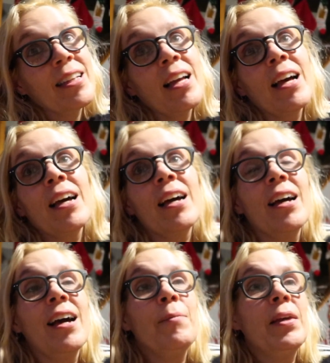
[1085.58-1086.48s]
Flashy,
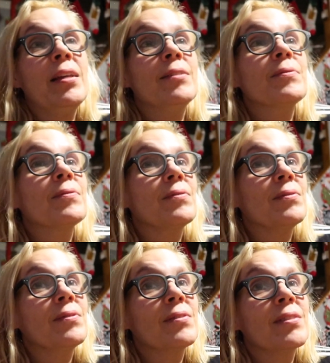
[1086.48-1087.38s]
come here, baby. I mean,
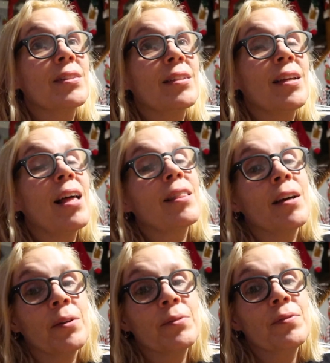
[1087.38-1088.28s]

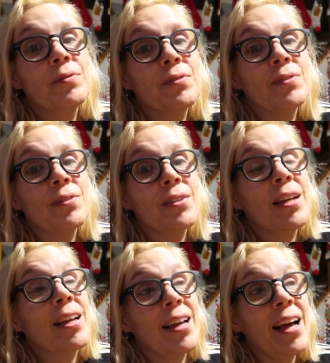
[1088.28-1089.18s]
hello.
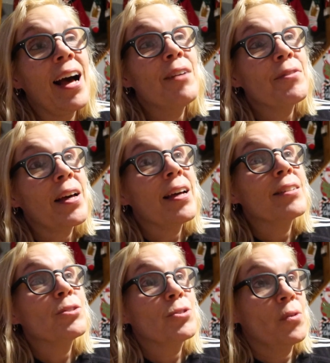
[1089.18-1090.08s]
I've
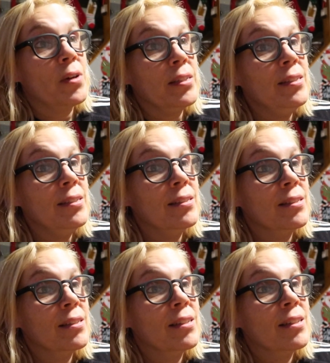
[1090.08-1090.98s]
got Sean.
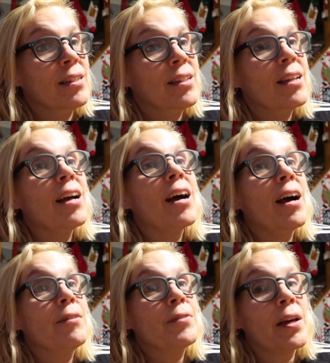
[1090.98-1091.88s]

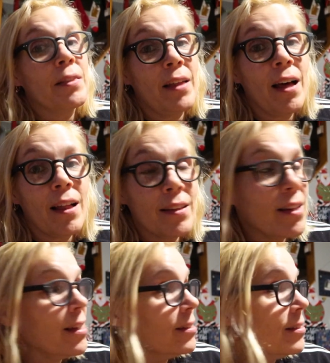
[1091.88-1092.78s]
I've got the
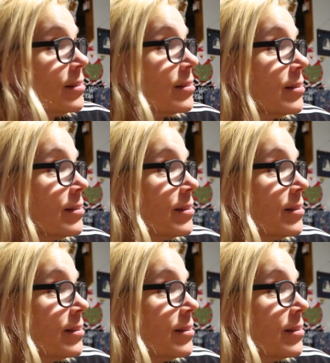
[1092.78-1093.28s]
holidays.